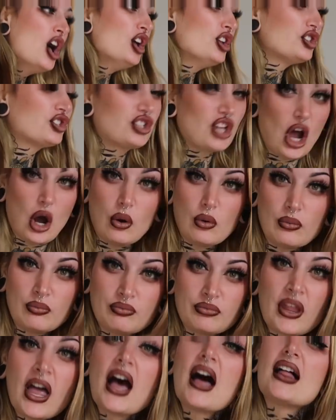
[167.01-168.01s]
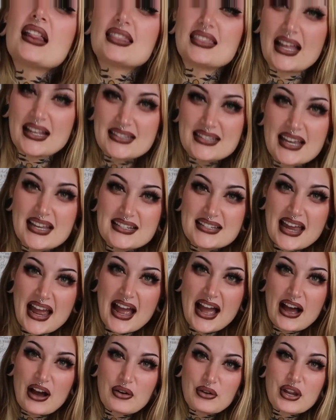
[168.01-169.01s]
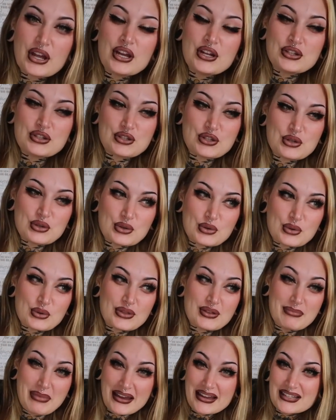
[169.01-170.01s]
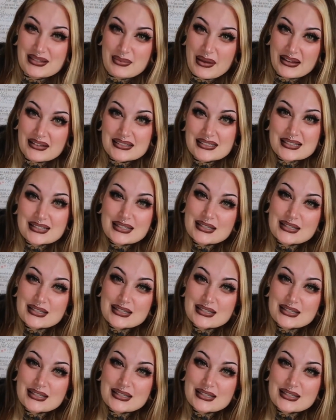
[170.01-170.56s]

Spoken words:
So let's head down to the basement,